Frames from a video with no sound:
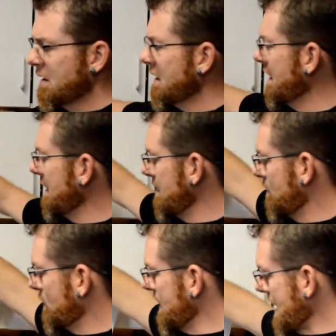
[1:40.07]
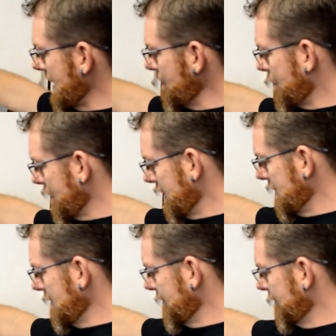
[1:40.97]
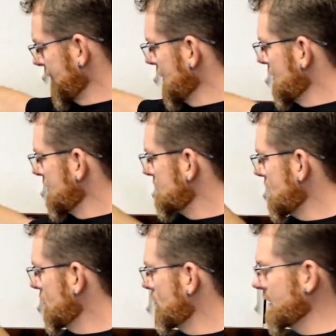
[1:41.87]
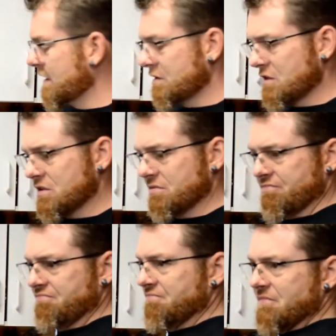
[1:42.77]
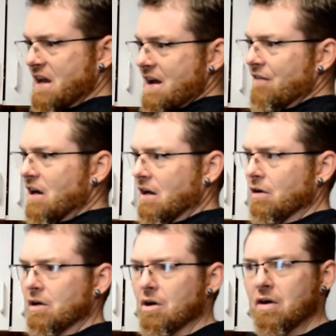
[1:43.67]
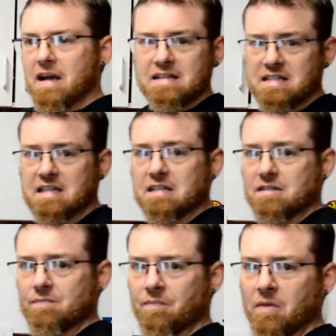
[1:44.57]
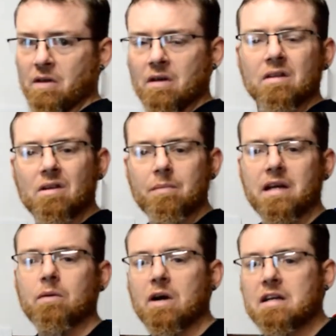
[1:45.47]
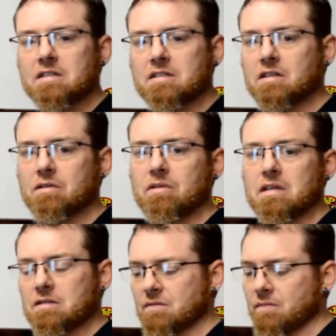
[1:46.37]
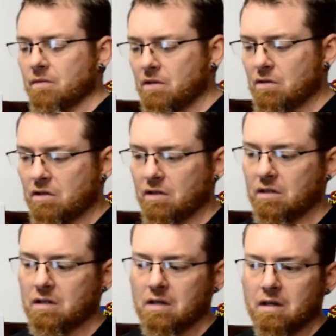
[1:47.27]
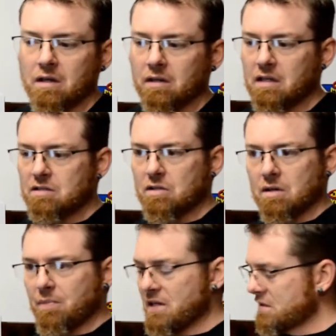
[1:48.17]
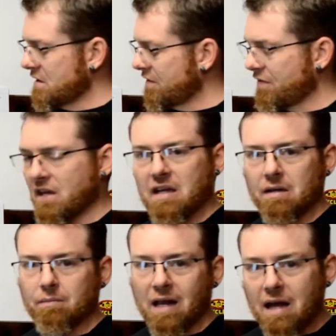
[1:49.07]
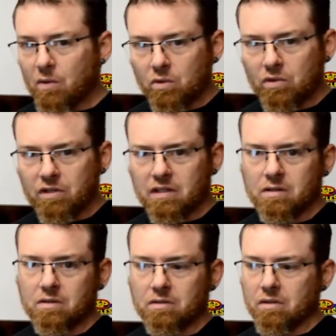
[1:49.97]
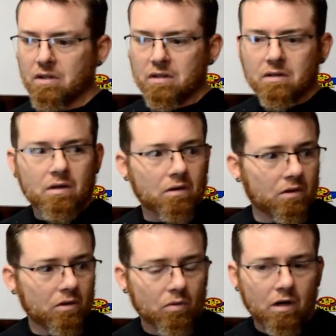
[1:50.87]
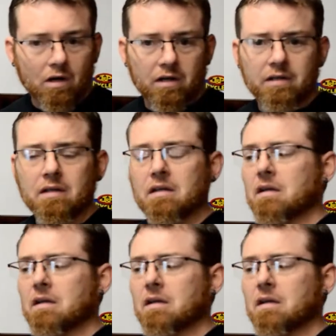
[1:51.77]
We had it printed so we could just have our logo as is. There are many ways to do this. You could get you a piece of thin plywood or luan.